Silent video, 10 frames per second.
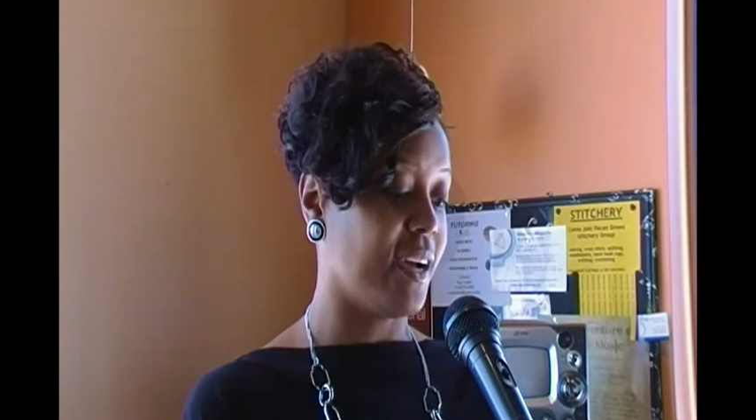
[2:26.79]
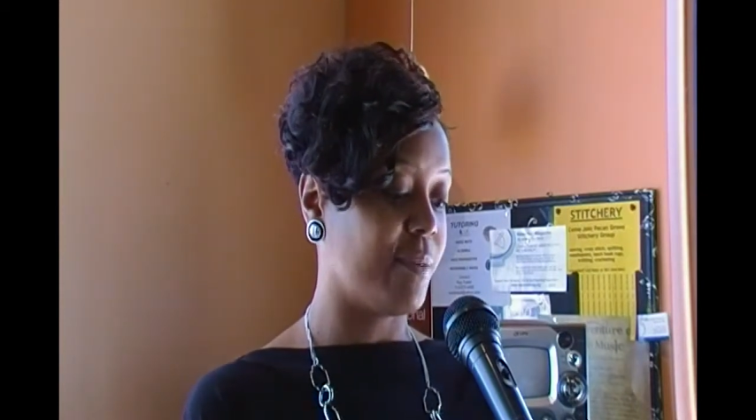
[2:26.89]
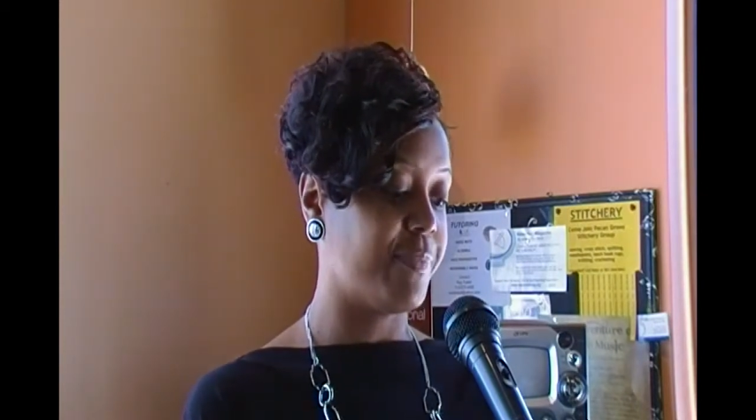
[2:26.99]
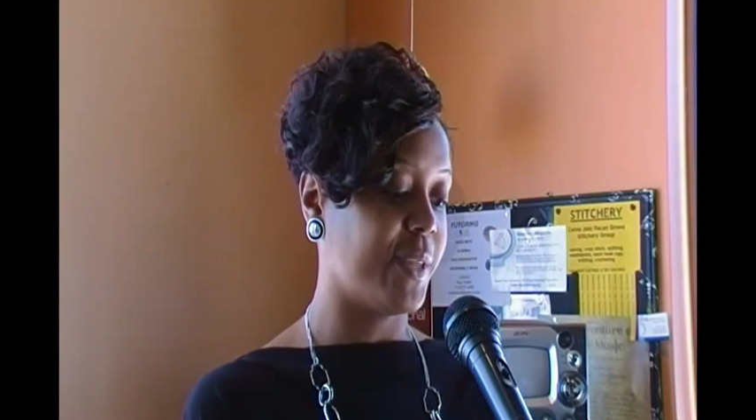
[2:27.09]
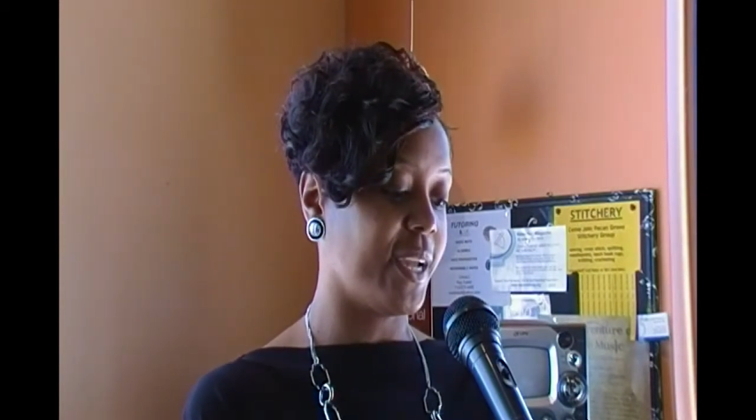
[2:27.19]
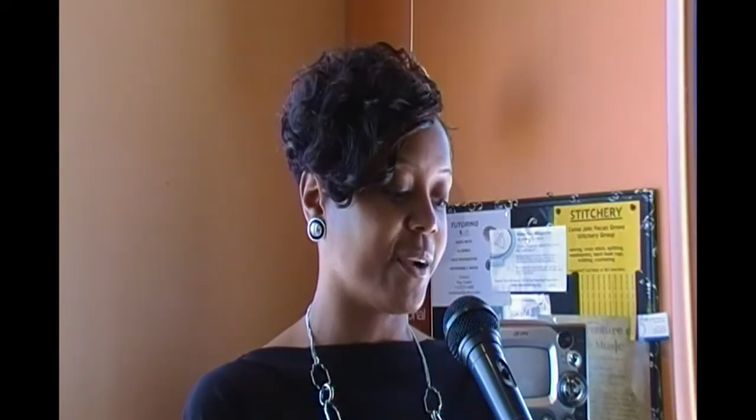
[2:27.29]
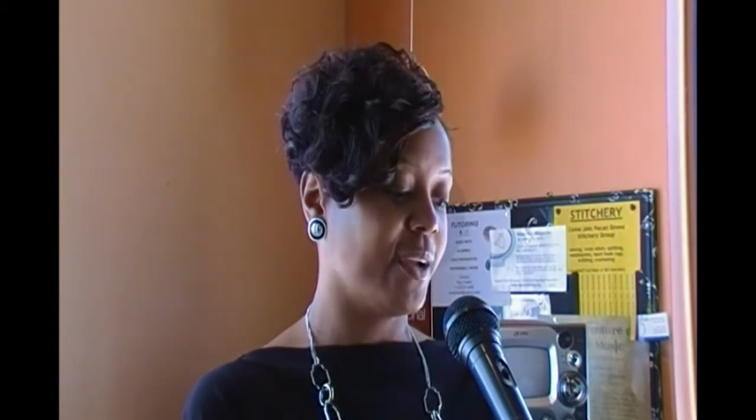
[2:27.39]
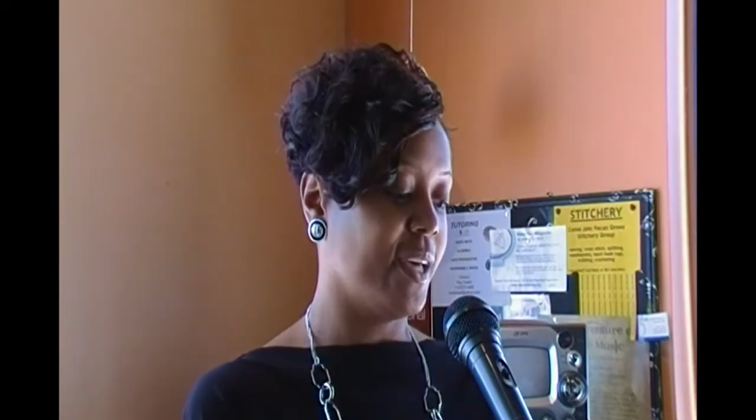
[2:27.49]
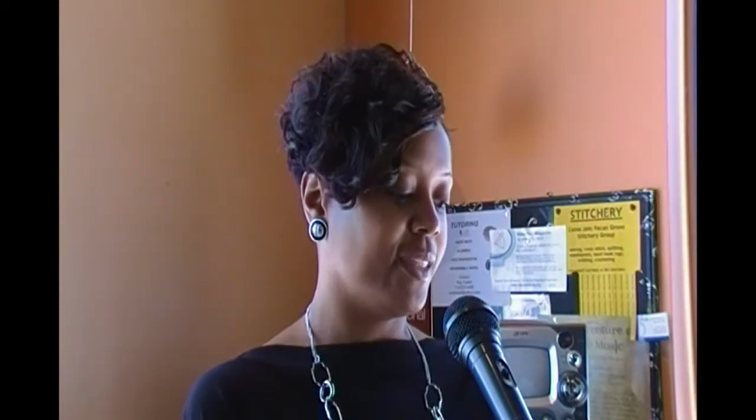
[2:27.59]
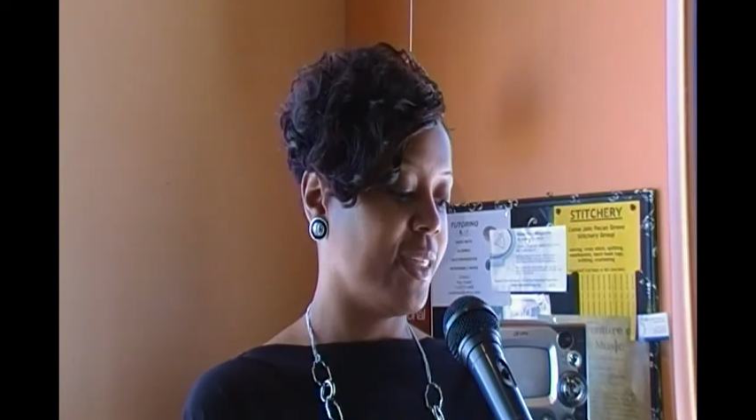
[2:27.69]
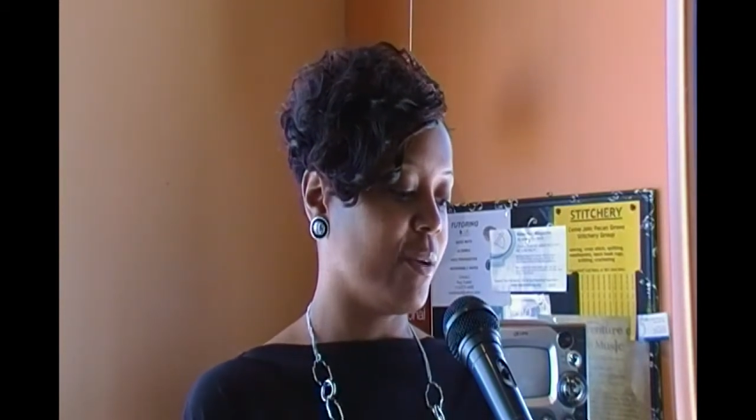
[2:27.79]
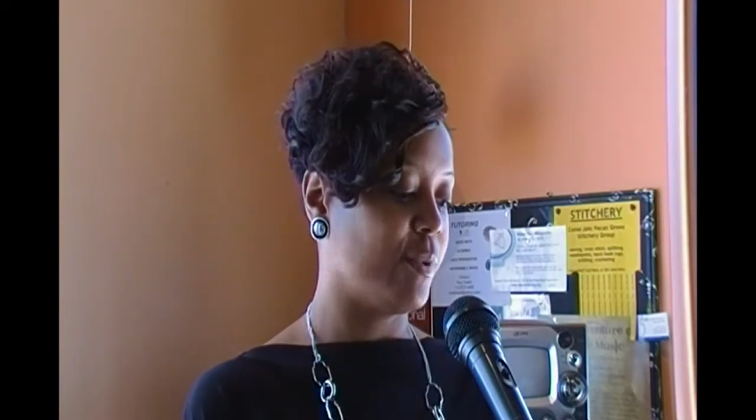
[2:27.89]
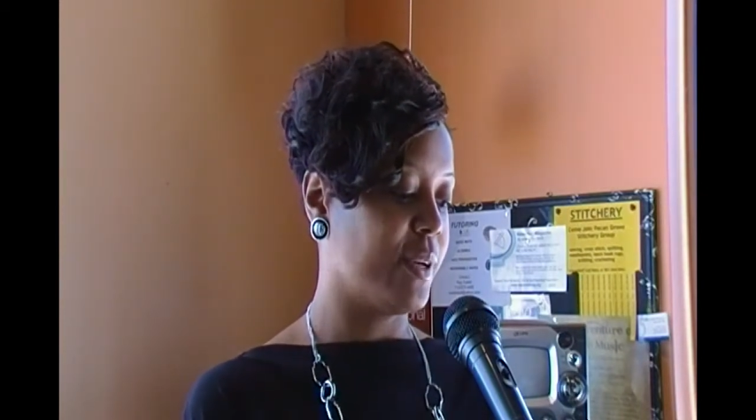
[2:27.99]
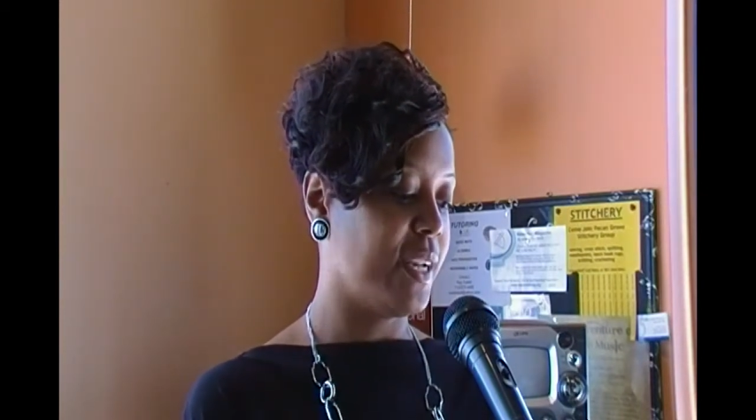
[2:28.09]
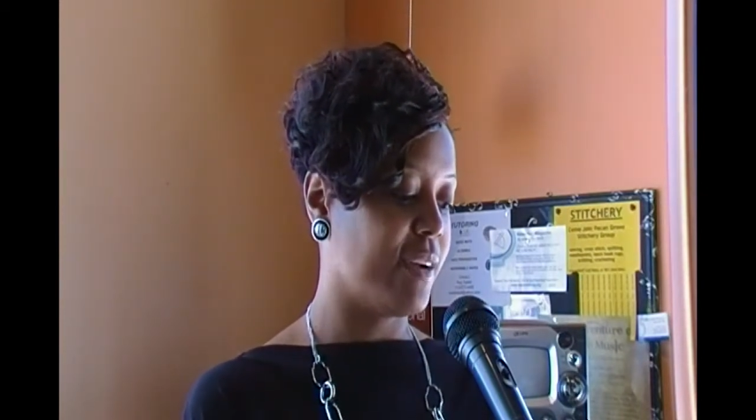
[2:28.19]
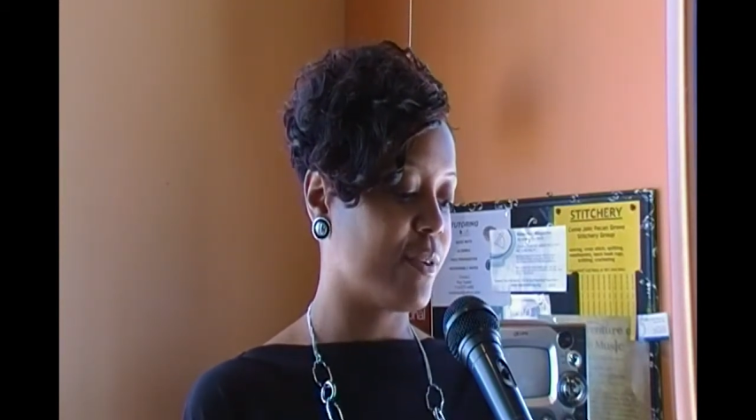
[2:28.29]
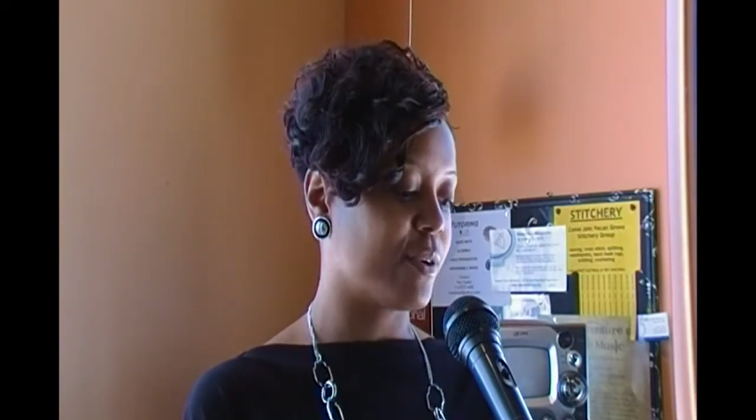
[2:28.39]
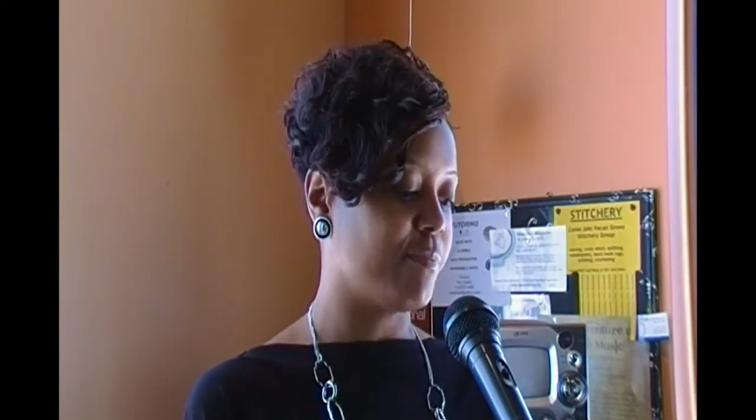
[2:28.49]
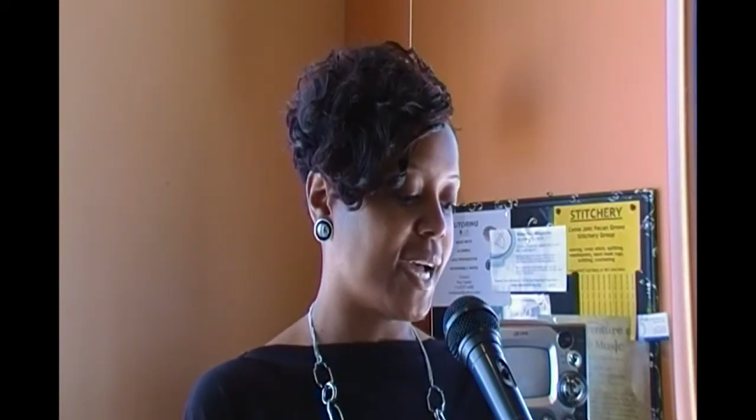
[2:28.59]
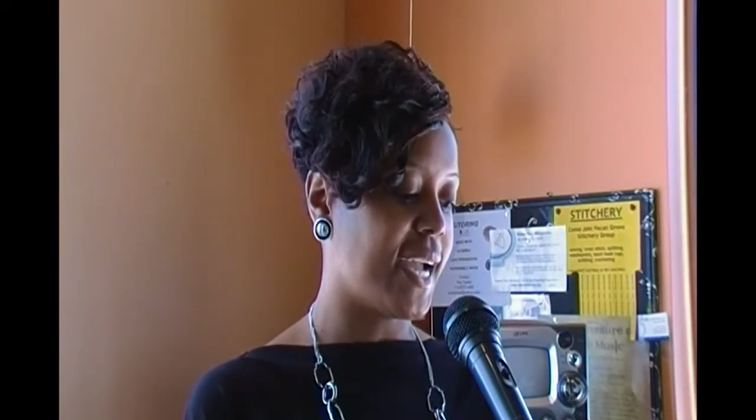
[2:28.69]
that will
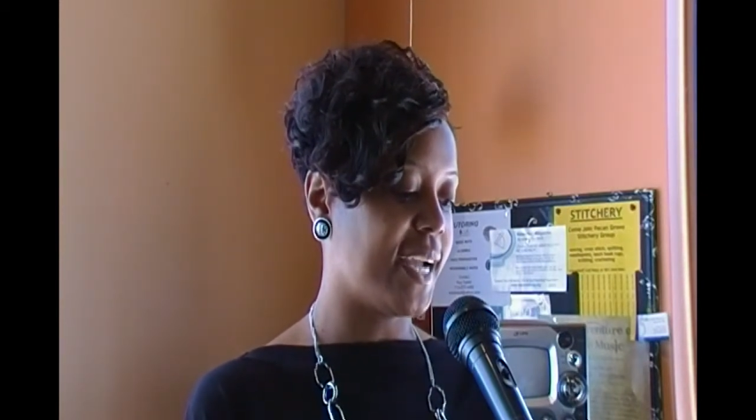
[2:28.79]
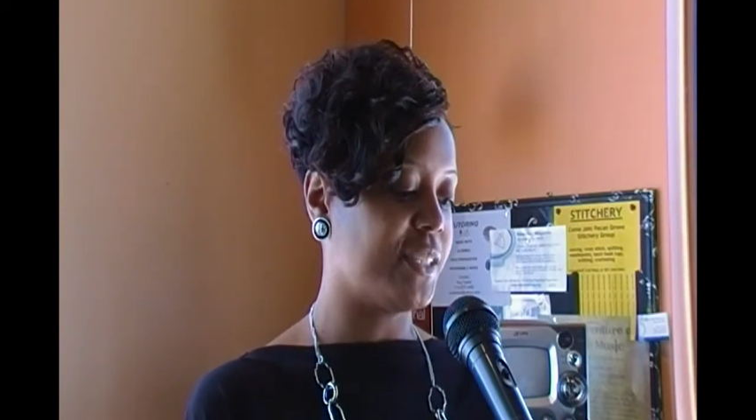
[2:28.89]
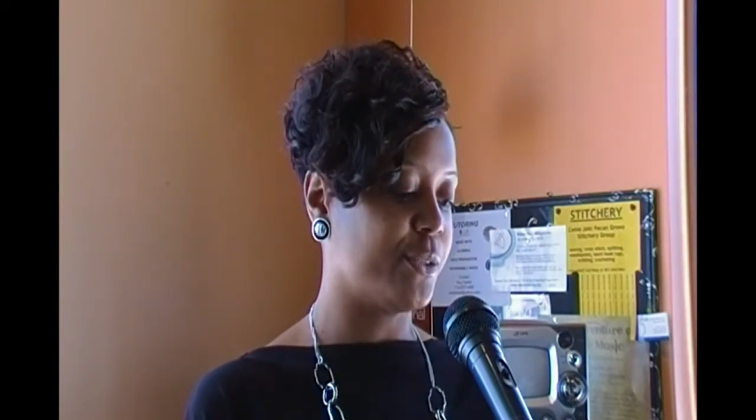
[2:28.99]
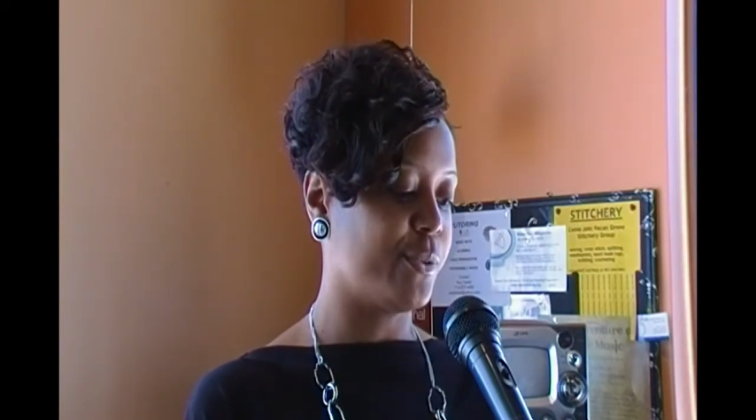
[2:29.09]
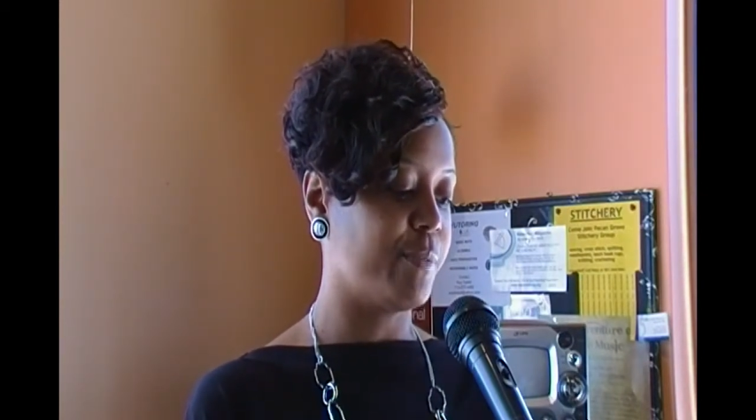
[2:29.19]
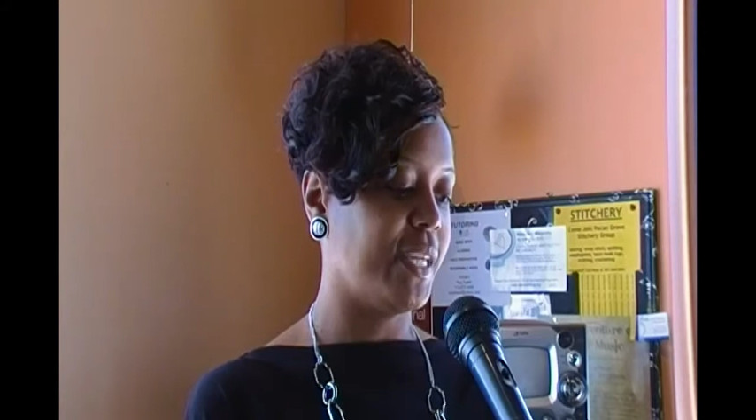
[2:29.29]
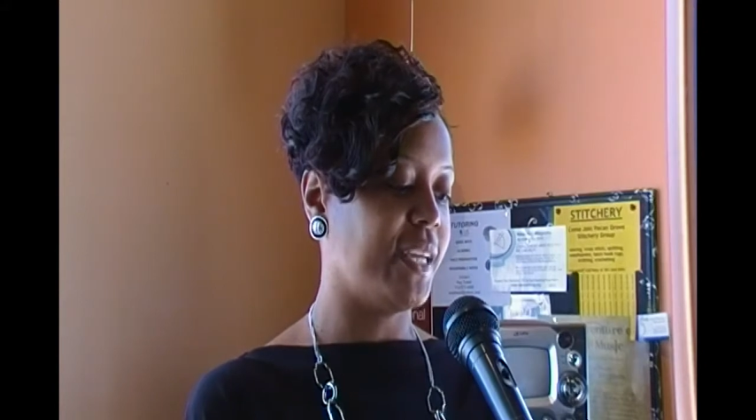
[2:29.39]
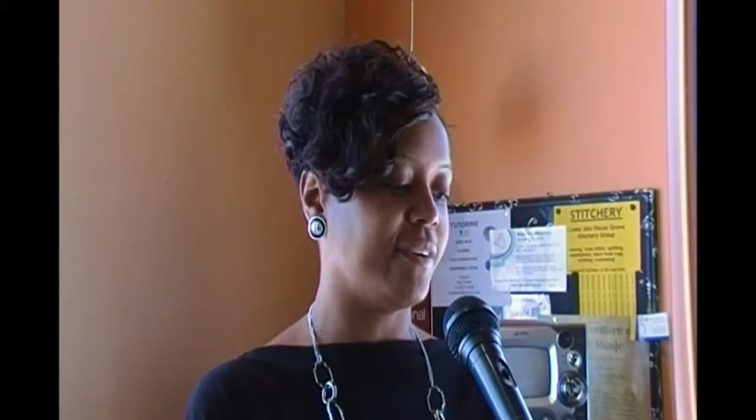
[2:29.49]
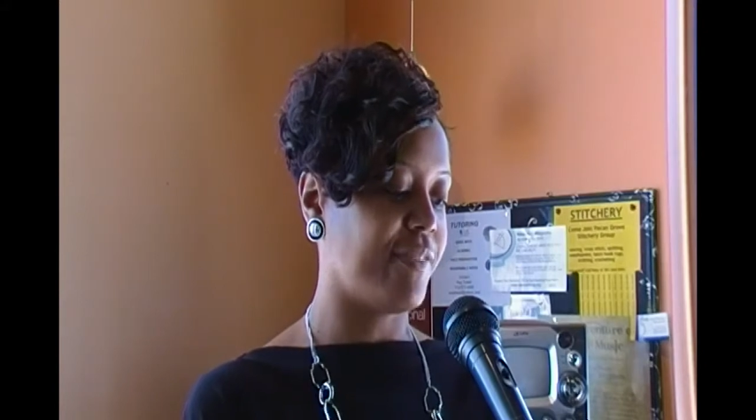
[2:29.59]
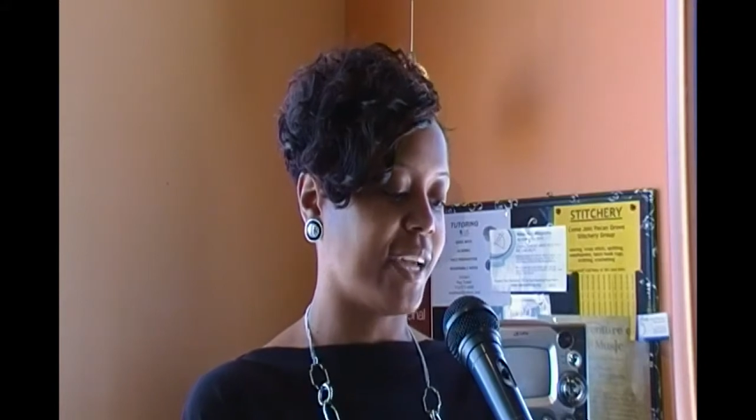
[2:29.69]
never mind doing me a